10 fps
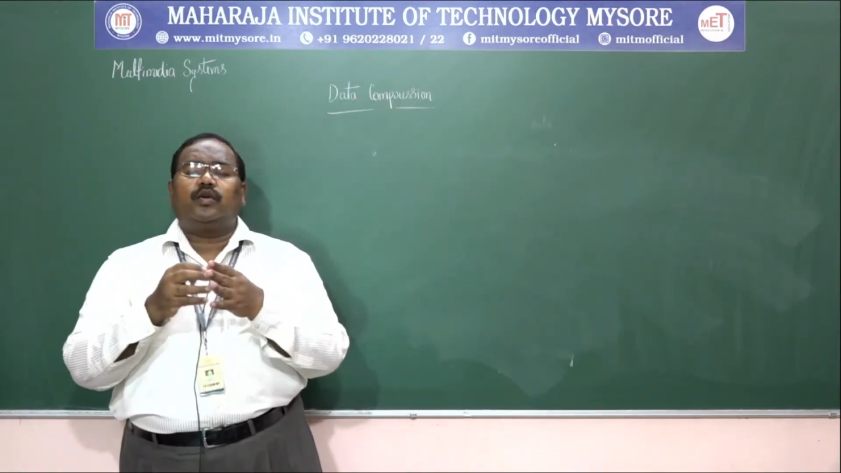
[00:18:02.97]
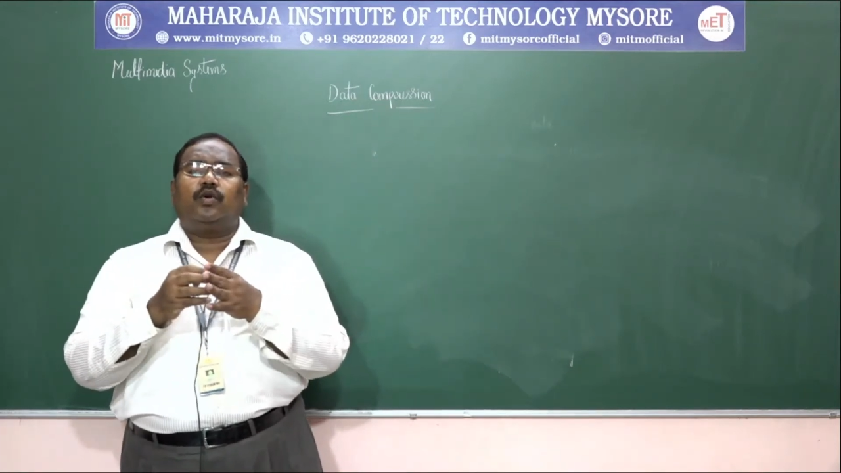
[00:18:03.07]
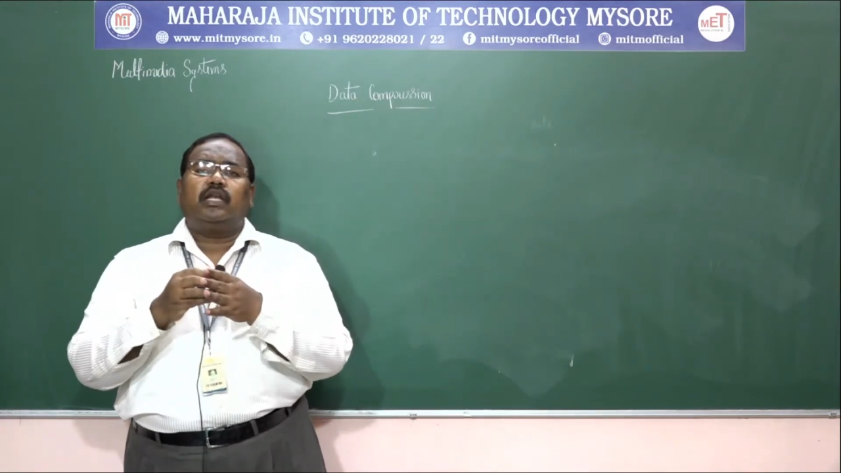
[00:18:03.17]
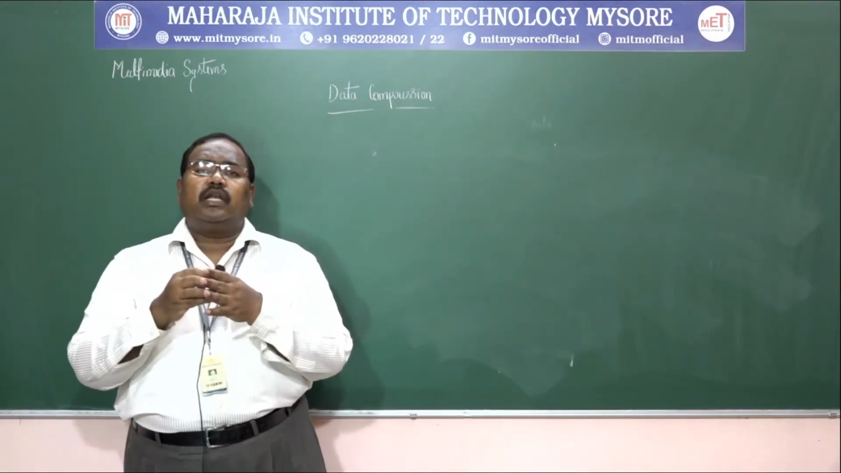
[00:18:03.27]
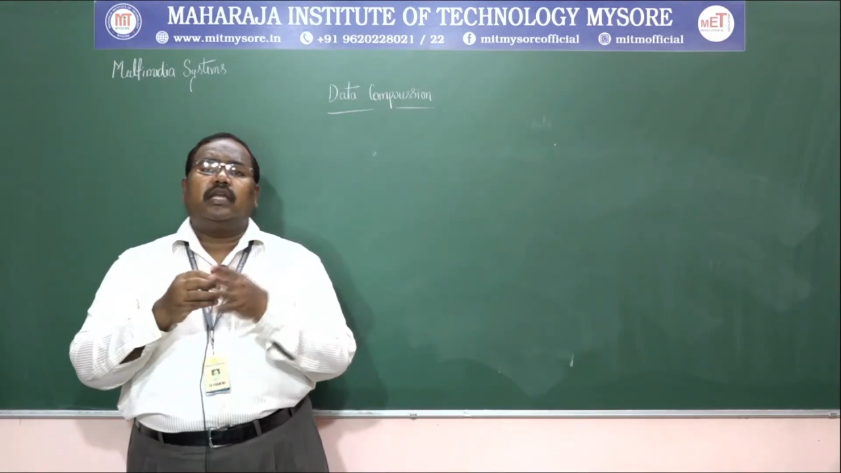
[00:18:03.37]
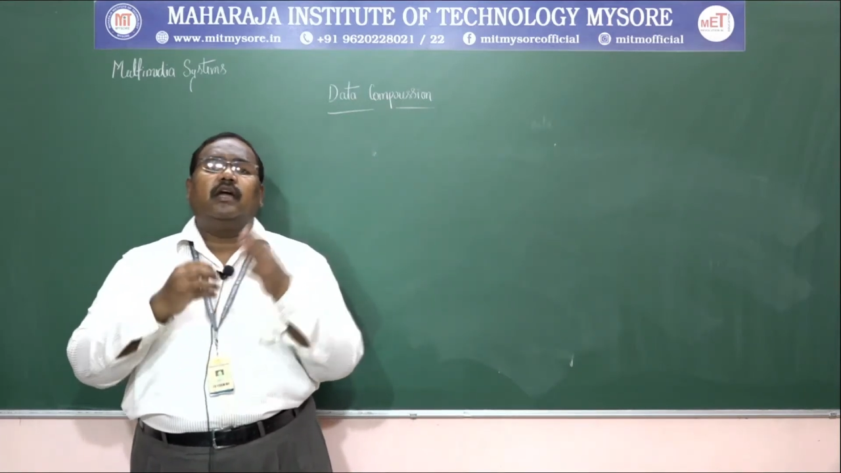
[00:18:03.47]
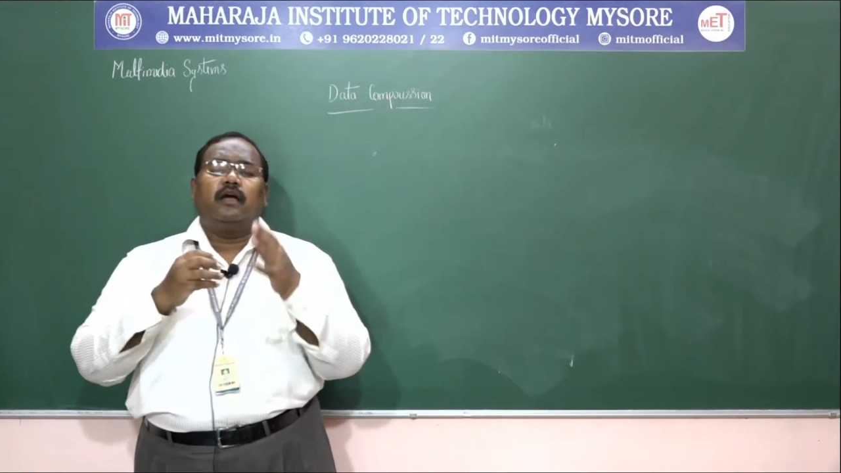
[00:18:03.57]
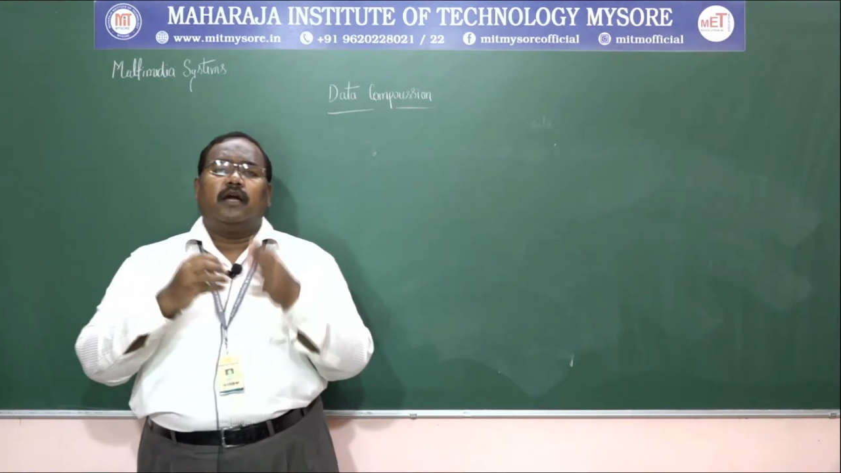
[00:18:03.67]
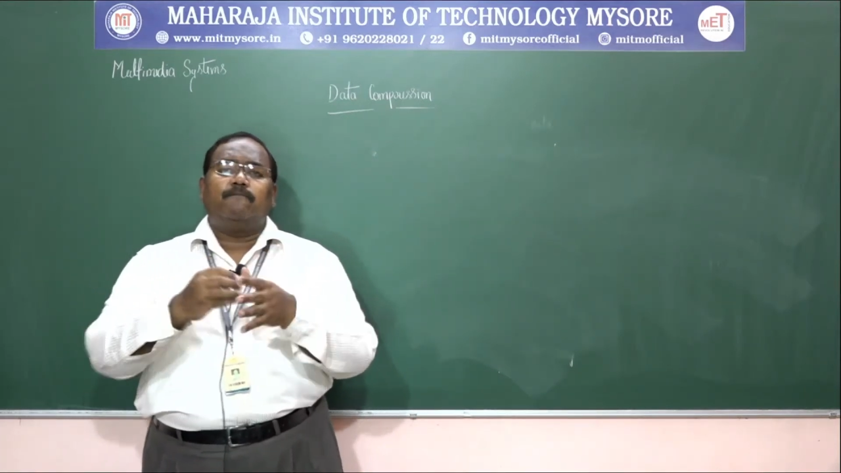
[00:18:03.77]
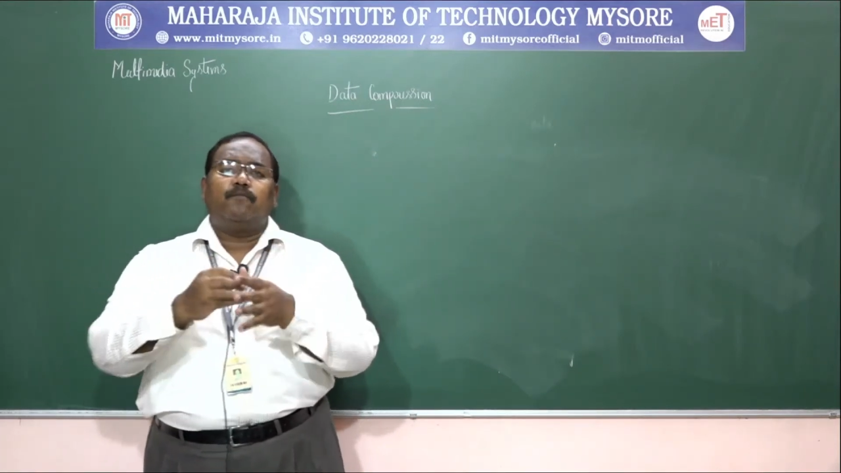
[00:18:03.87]
totally
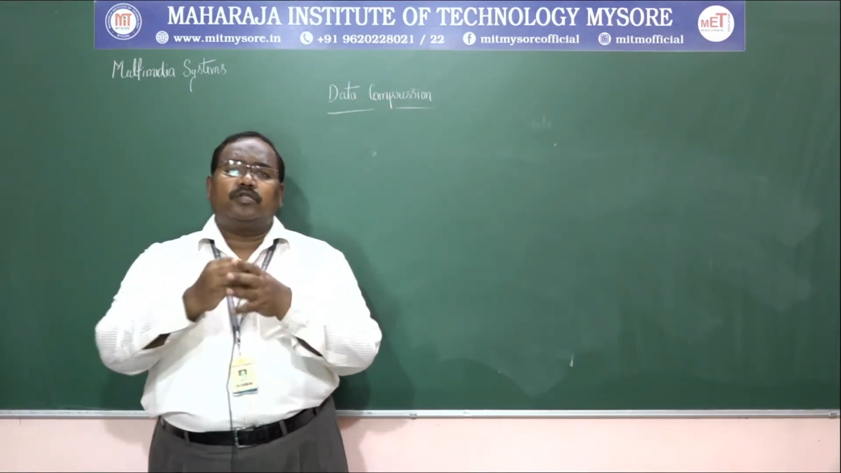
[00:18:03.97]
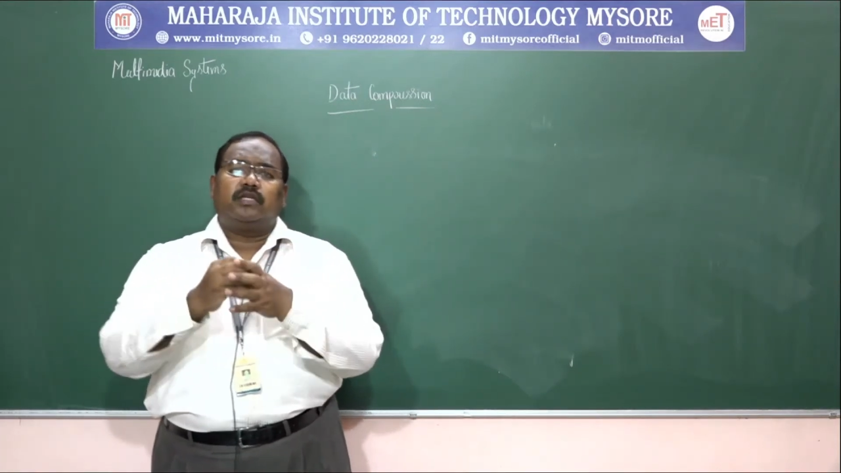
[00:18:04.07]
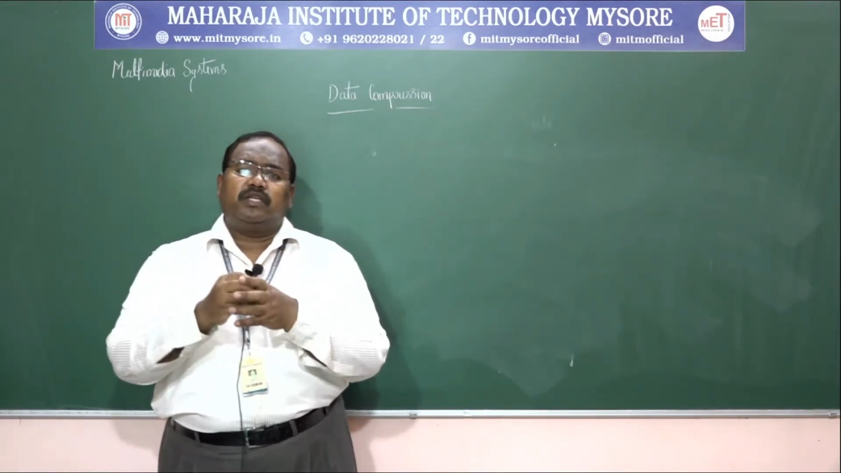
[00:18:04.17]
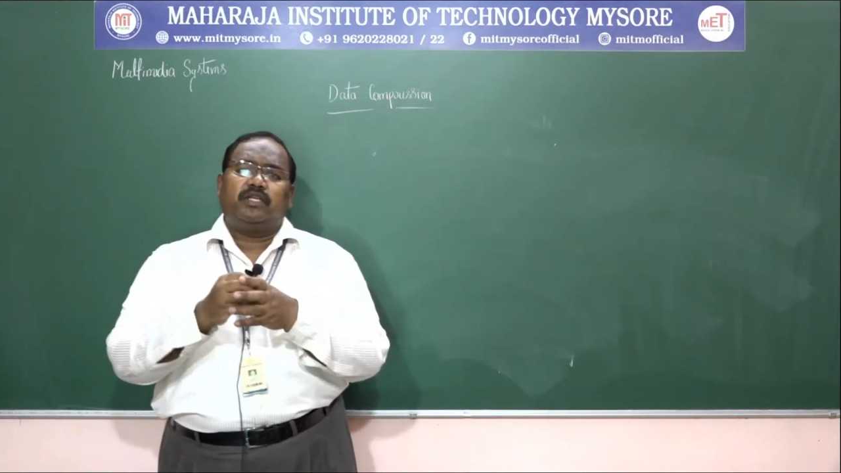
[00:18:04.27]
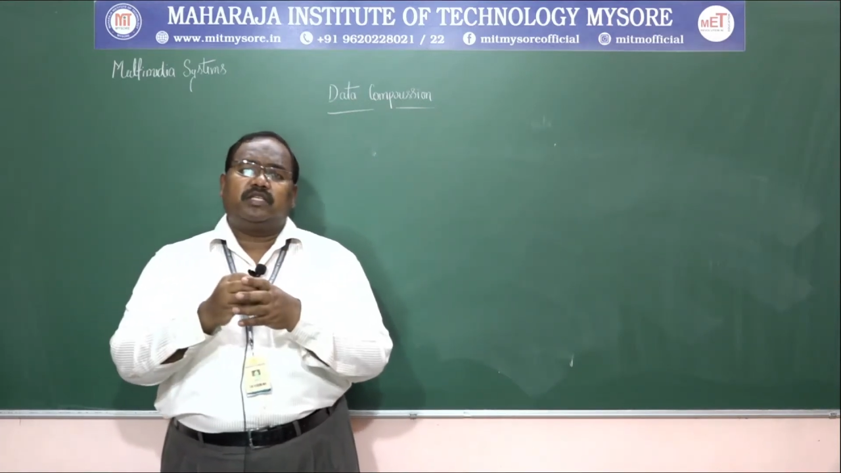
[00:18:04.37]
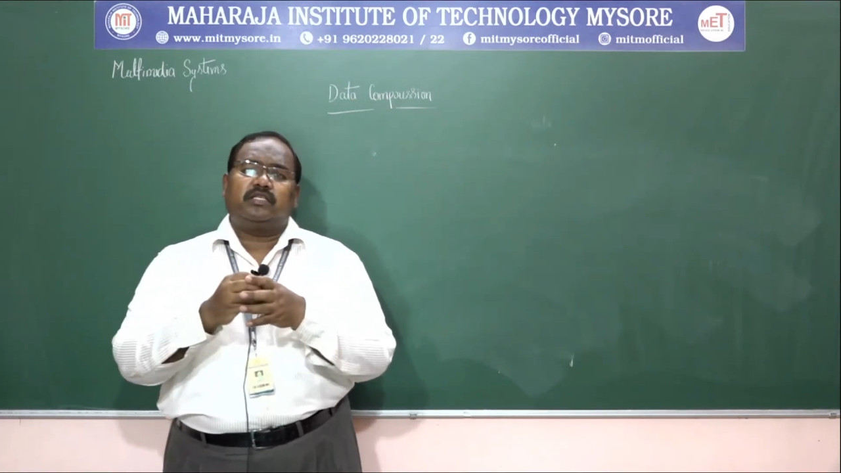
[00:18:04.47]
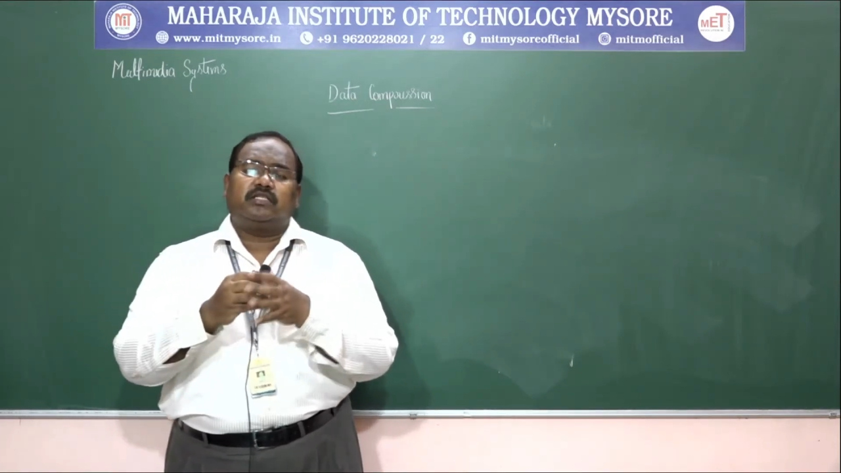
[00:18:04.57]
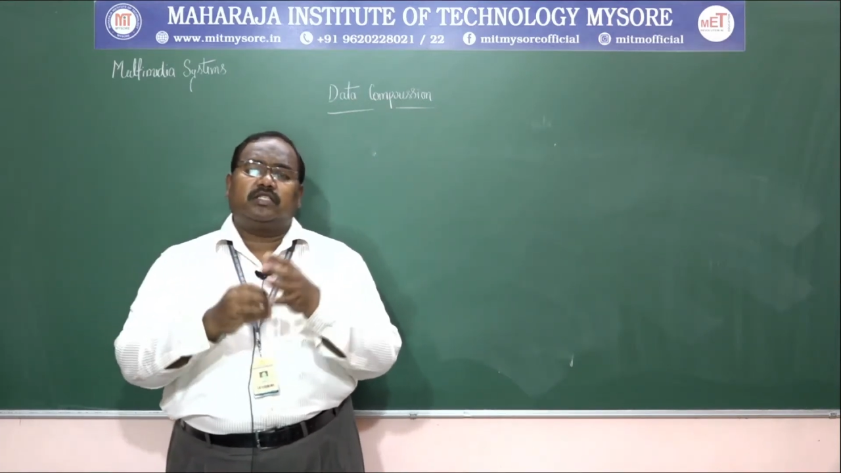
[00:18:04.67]
motion pictures.